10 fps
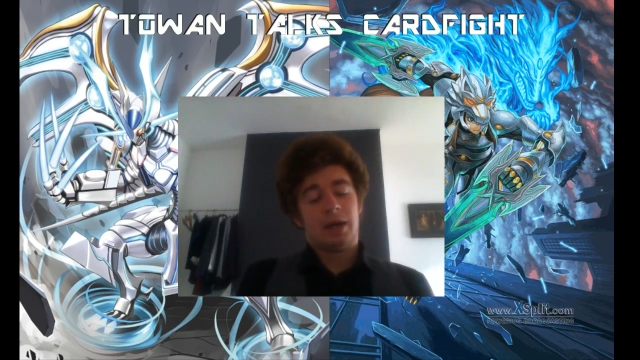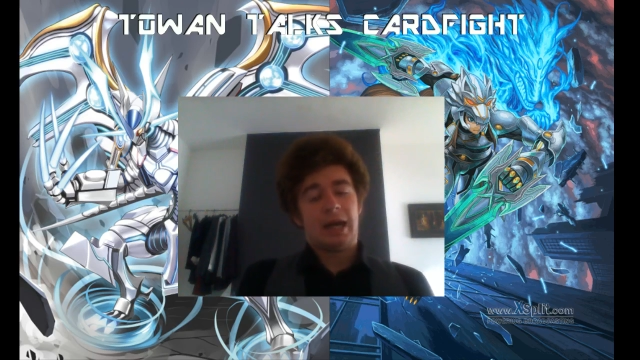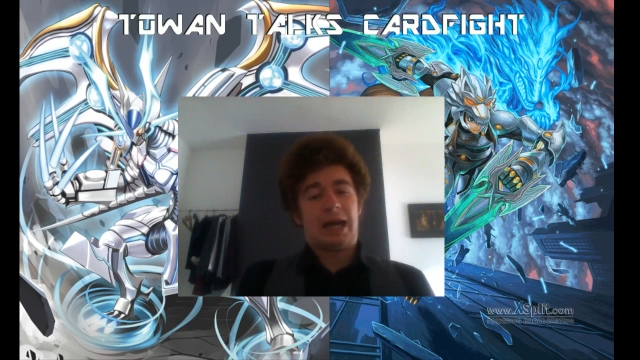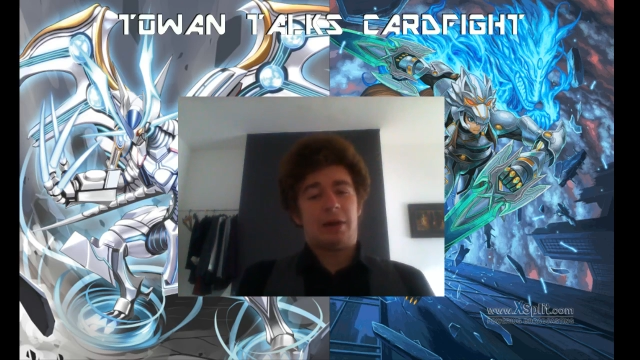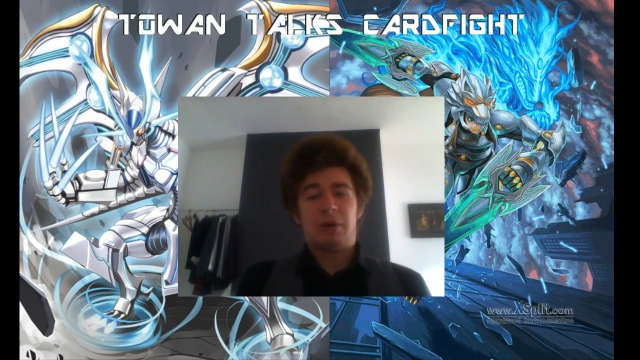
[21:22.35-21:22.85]

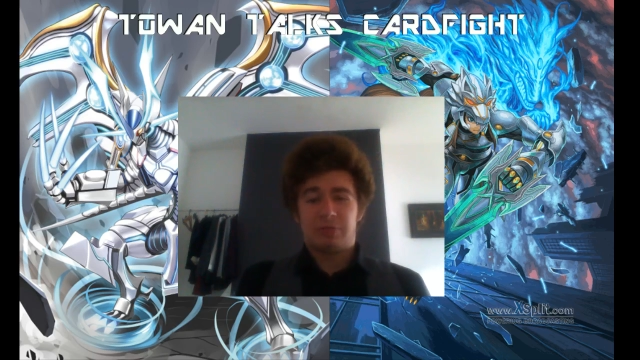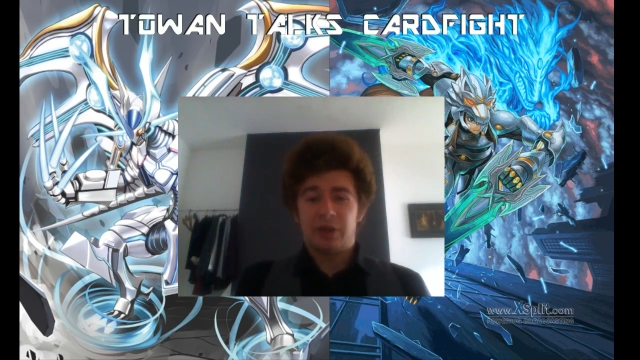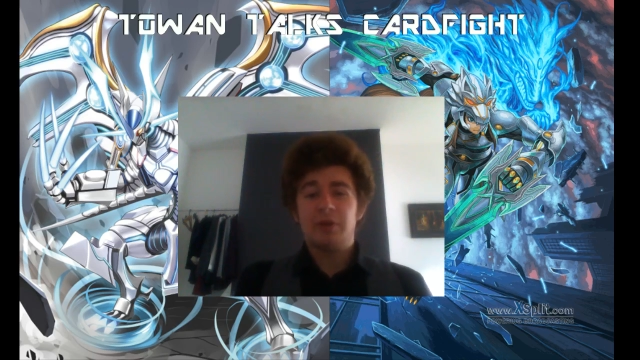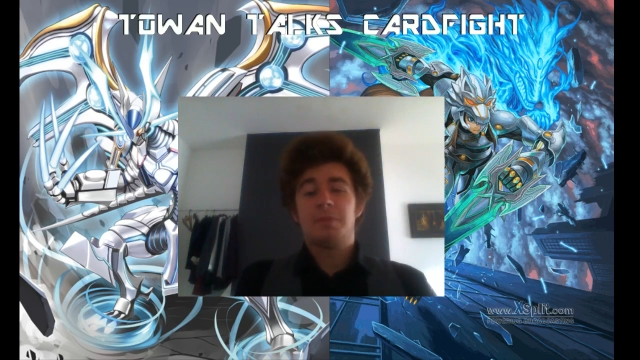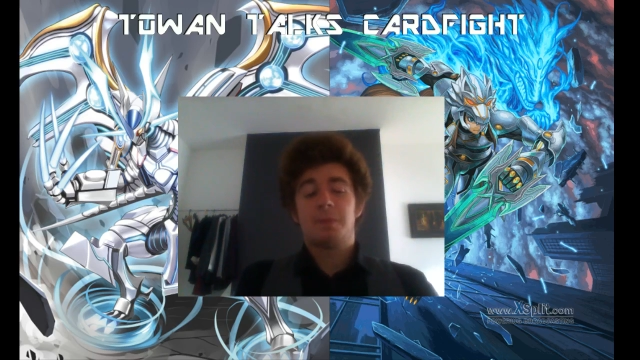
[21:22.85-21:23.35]

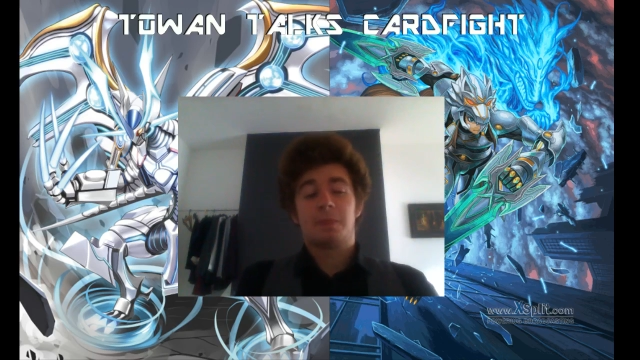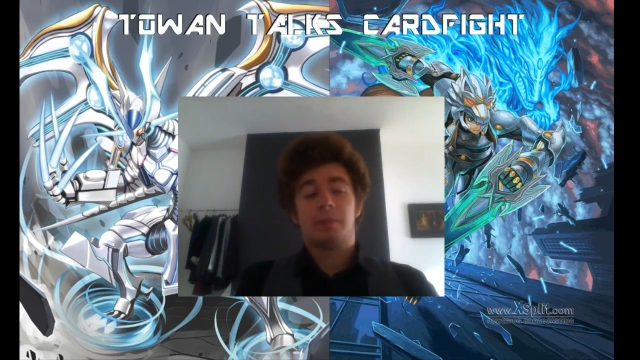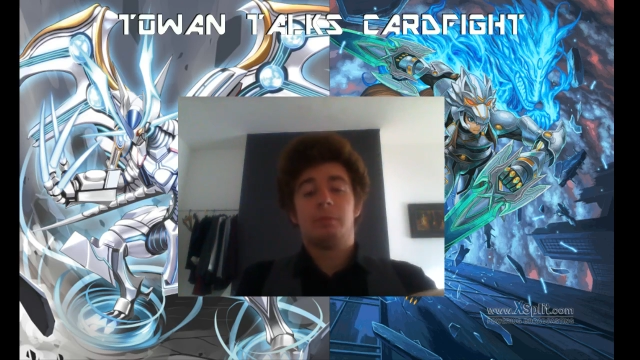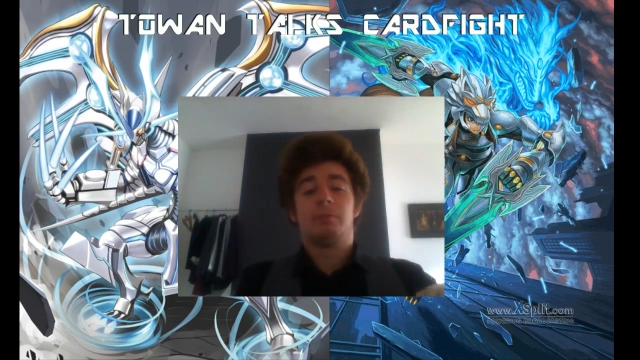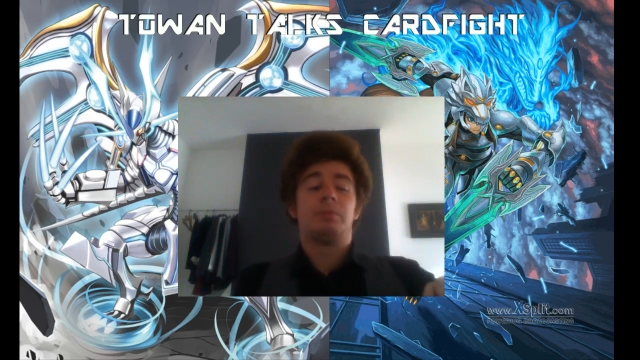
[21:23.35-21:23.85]
However,
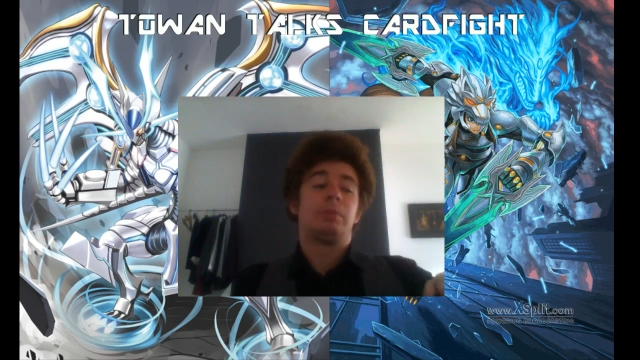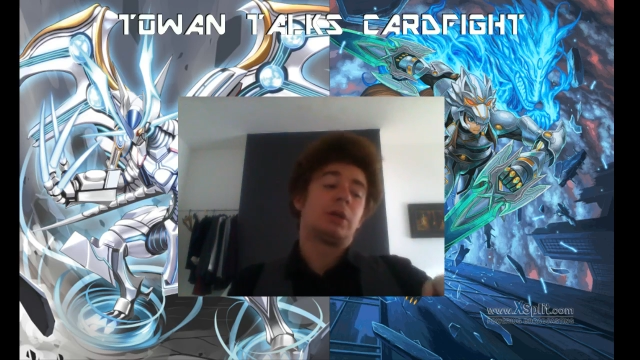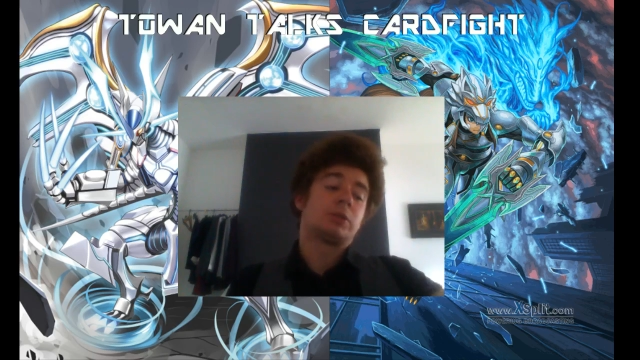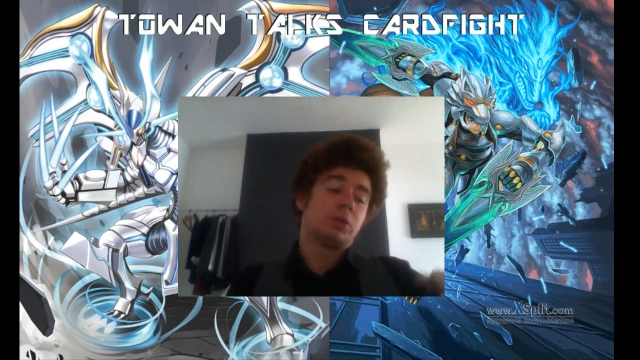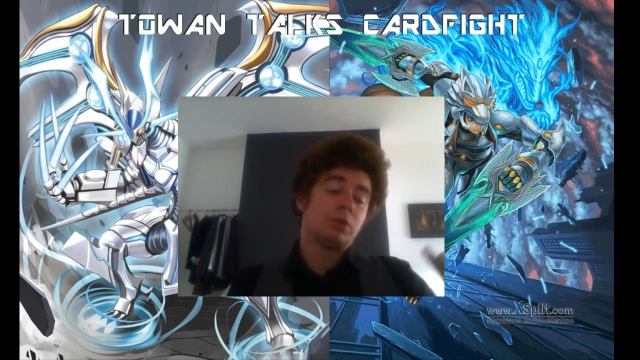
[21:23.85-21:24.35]

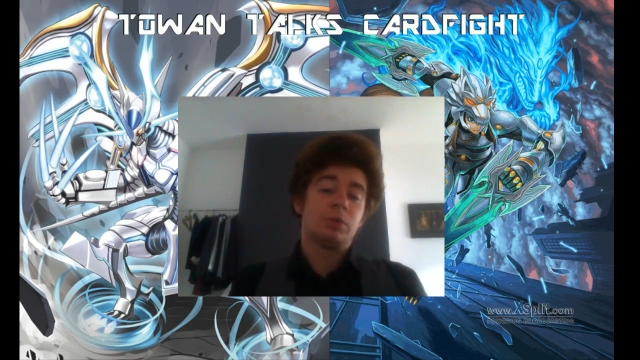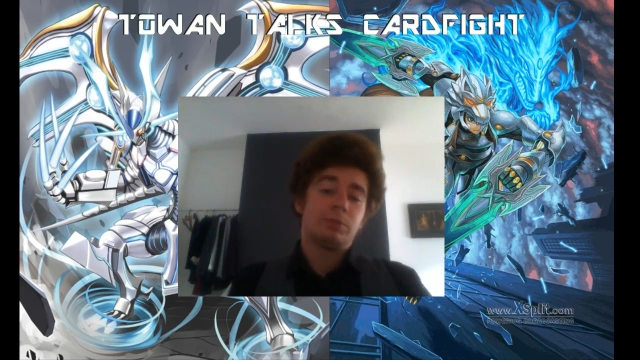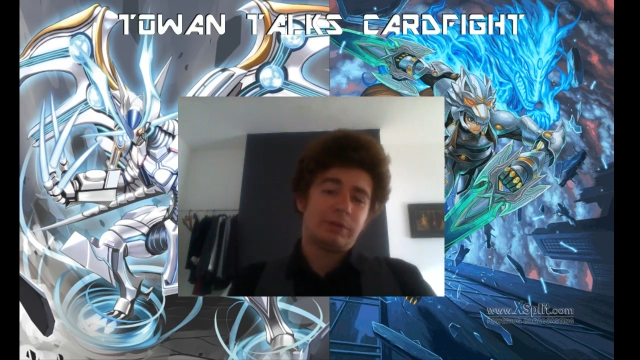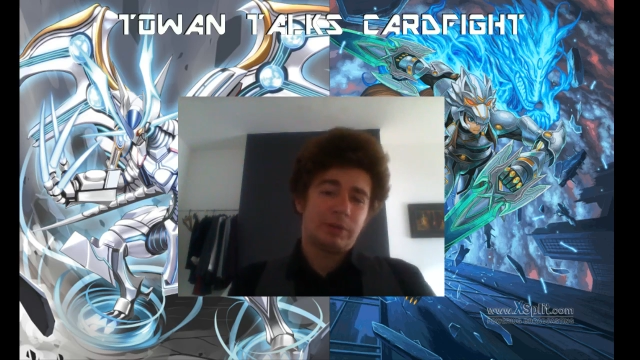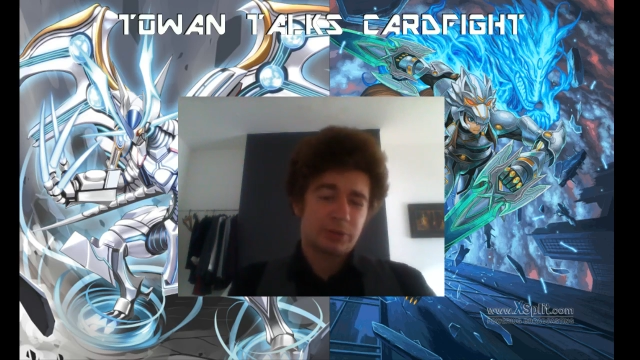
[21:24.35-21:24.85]
because all of
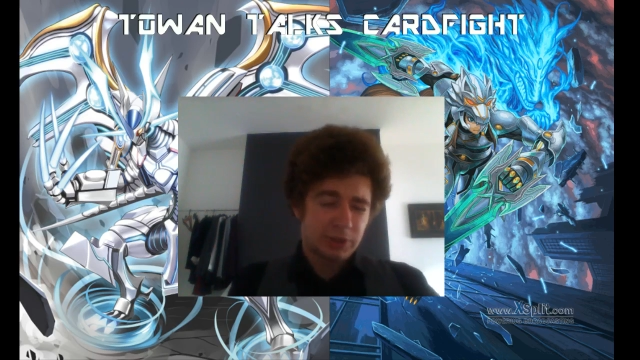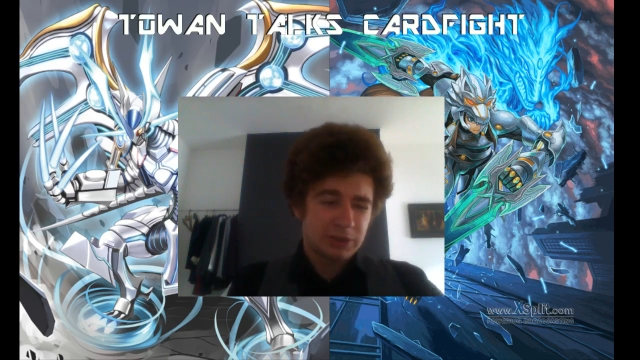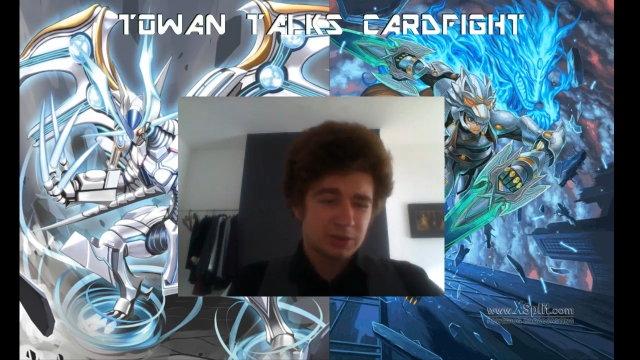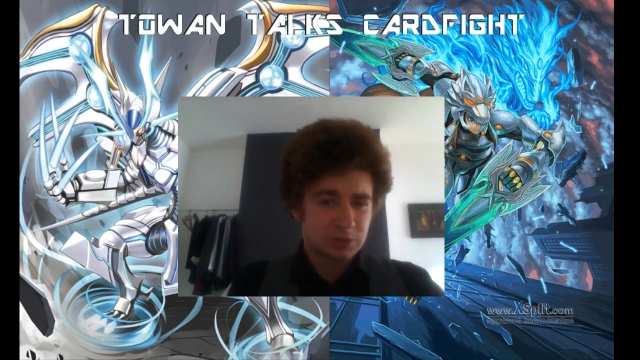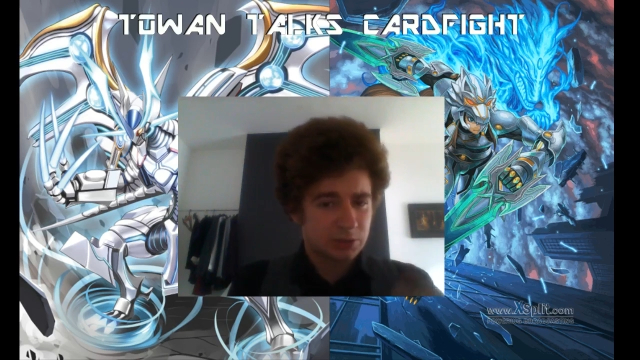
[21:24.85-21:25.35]
my
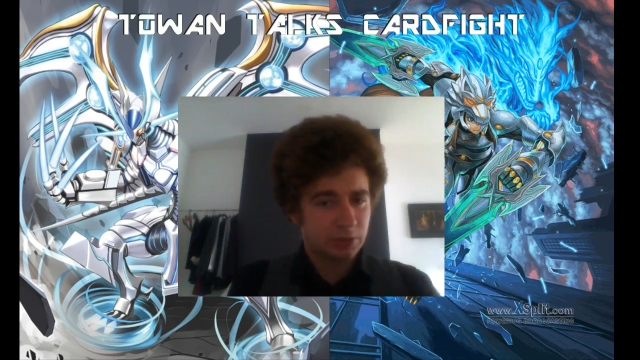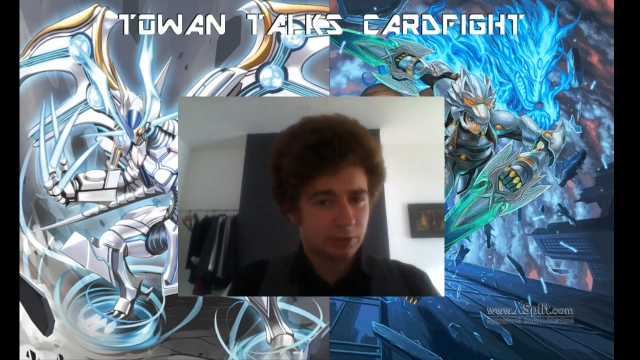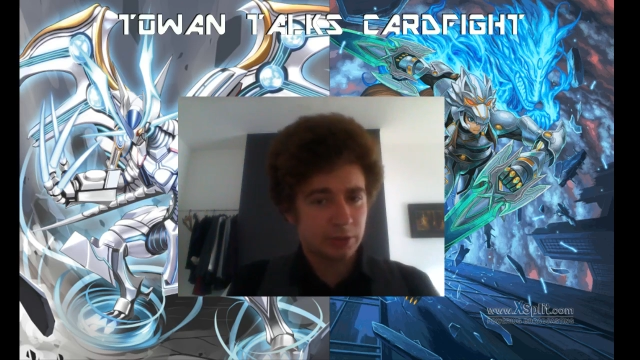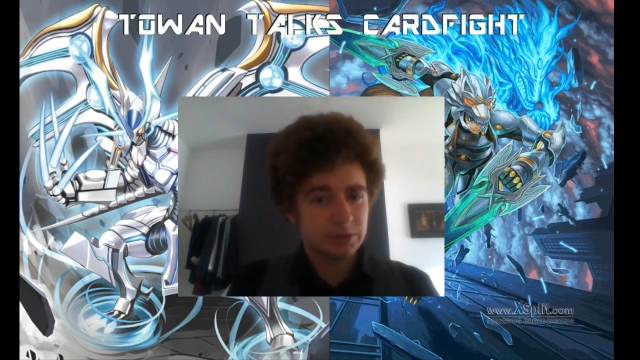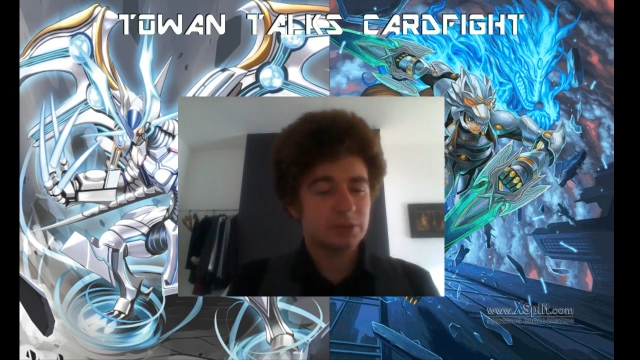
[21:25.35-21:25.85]
victories were 2-0s,